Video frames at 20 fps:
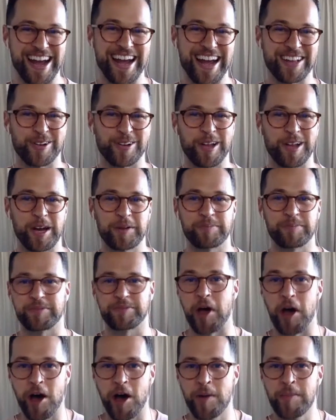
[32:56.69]
And they're like,
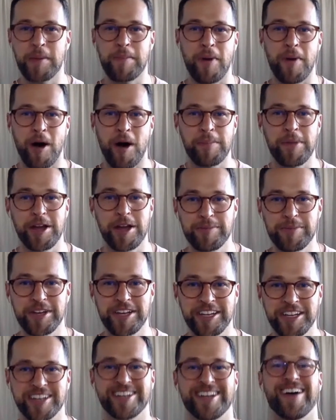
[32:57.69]
"Oh, my mom made
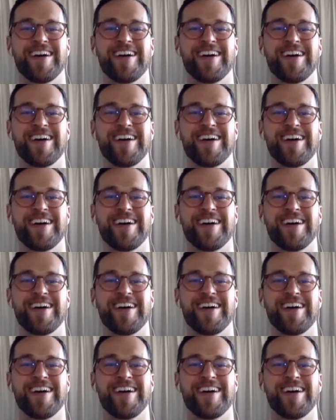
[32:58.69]
me."